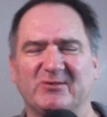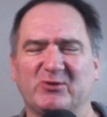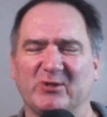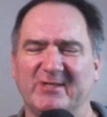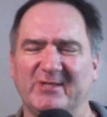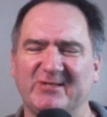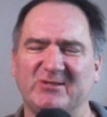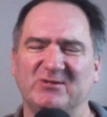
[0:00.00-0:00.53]
the
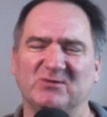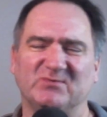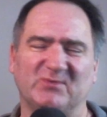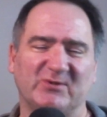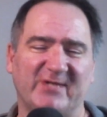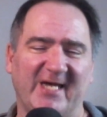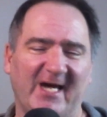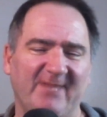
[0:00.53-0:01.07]
traditional
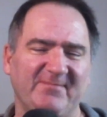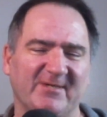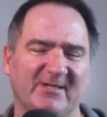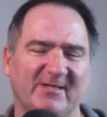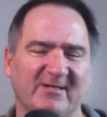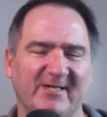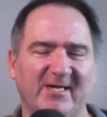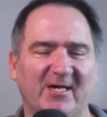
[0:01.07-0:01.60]

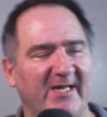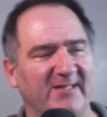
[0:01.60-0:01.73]
vocabulary